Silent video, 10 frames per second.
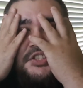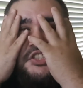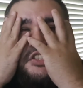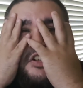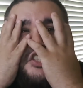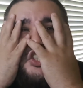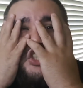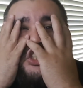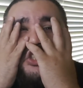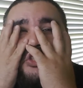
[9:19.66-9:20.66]
just start
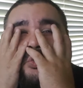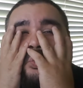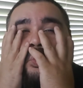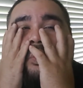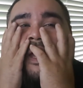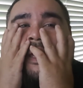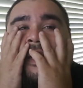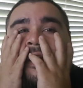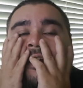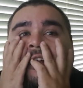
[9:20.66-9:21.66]

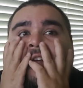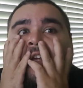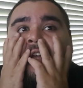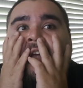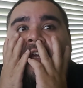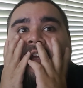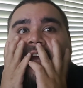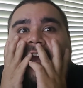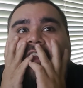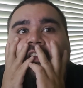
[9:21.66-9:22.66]
sweating.
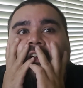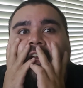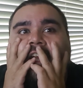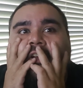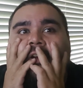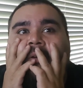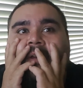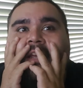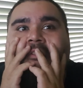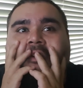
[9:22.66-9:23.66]
And they're like, go,
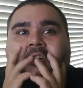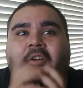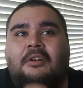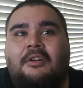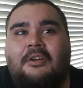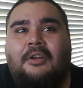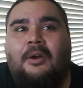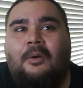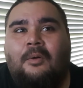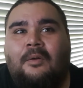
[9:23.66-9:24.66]
David,
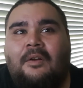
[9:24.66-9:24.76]
go.